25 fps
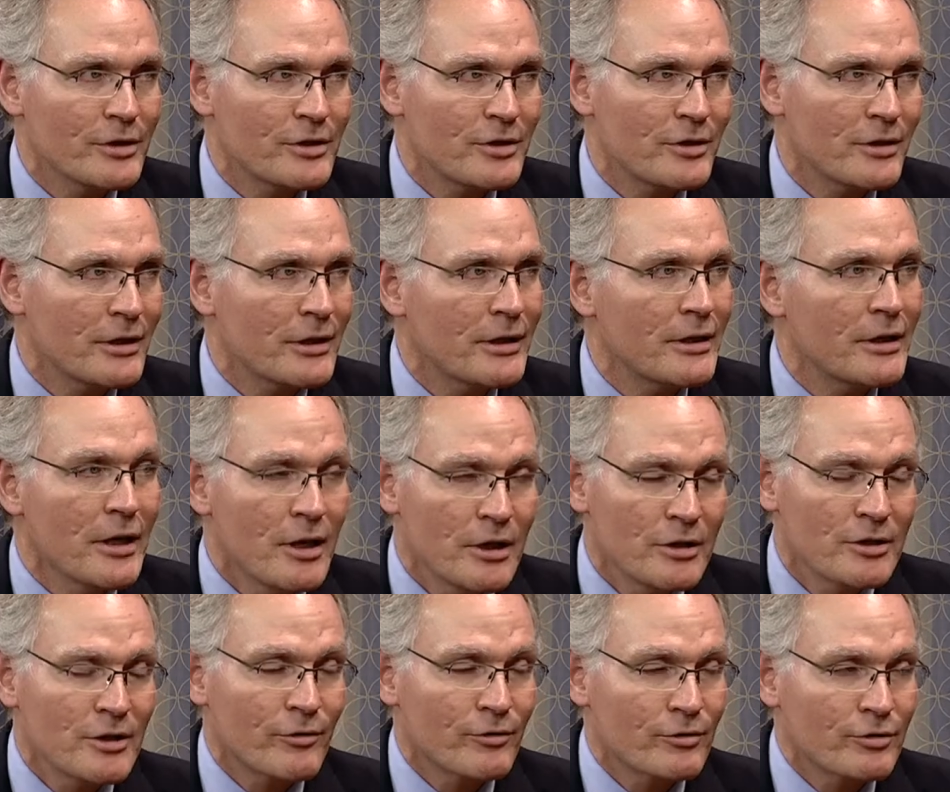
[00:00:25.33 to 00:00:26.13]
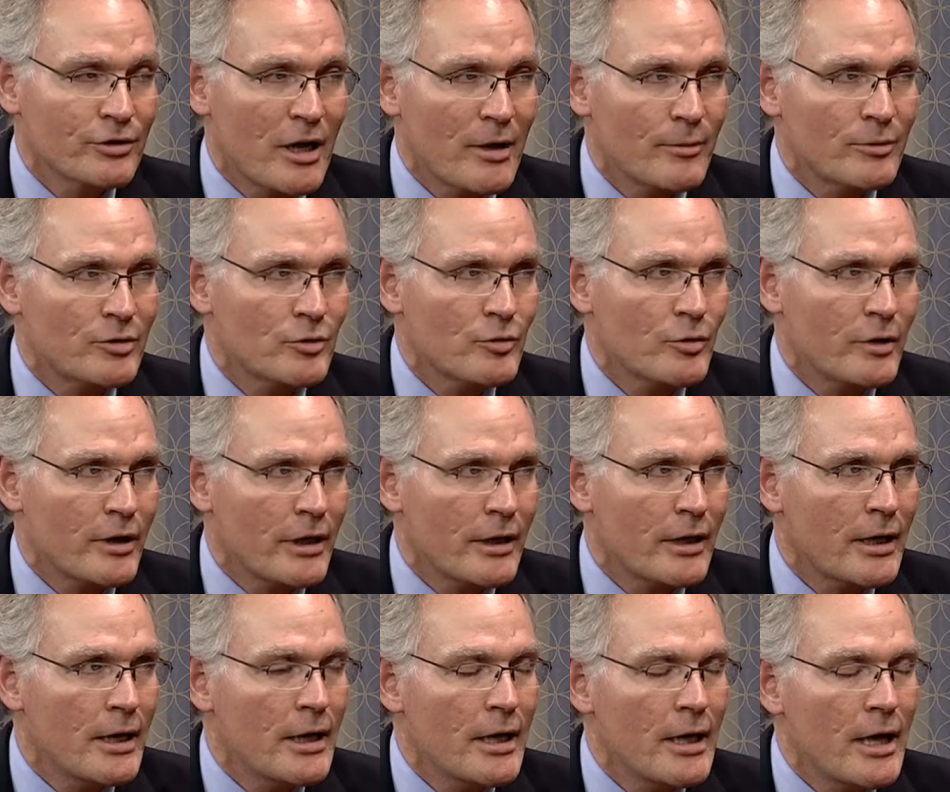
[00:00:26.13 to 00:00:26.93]
we see several times a
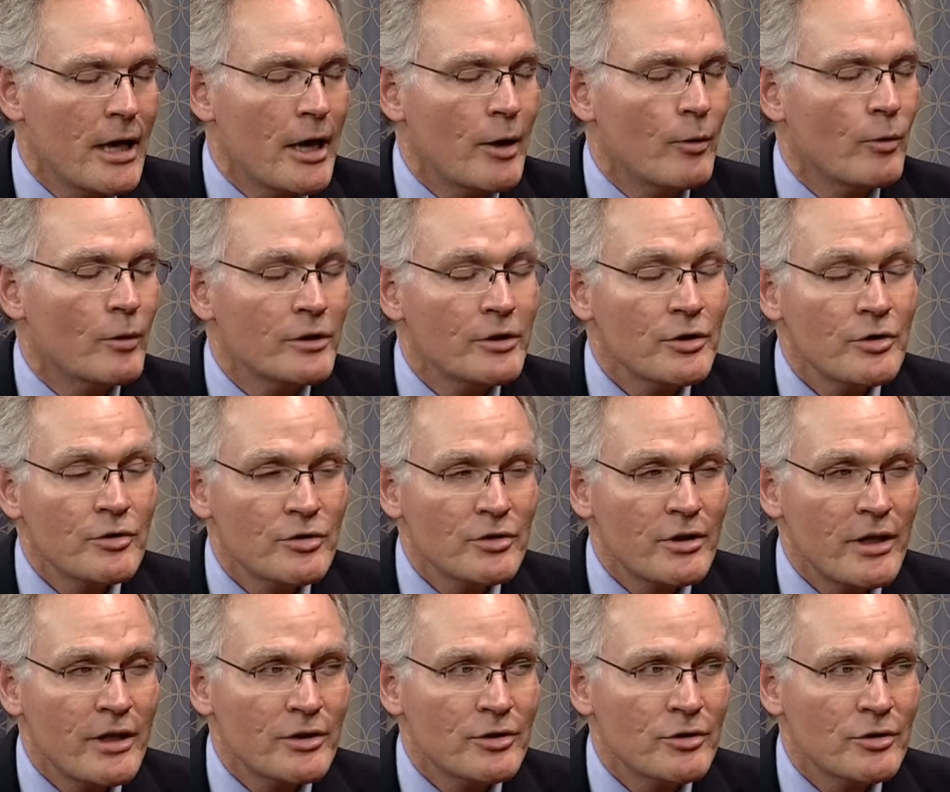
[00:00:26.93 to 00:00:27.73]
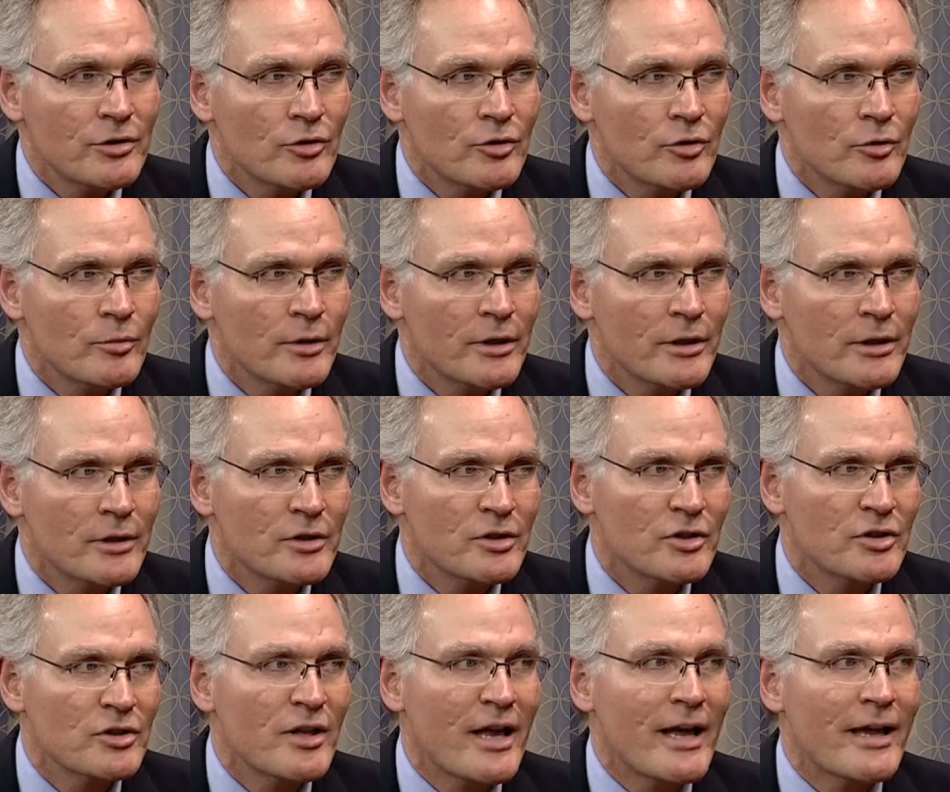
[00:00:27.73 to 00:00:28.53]
week. And what the eustachian tube
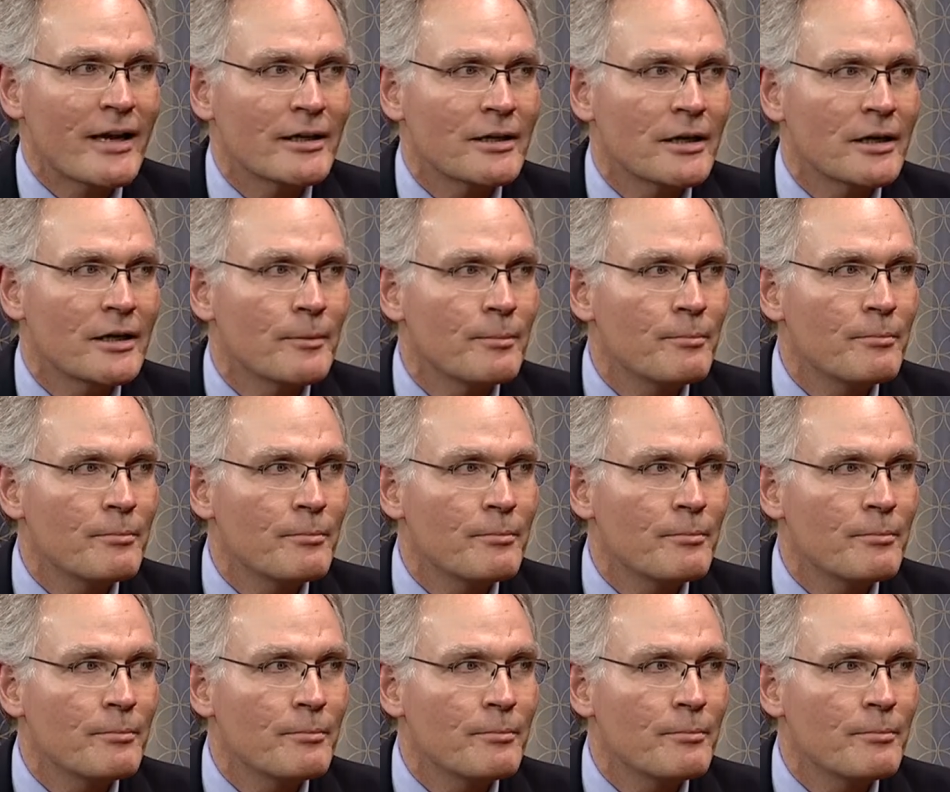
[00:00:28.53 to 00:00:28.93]
is that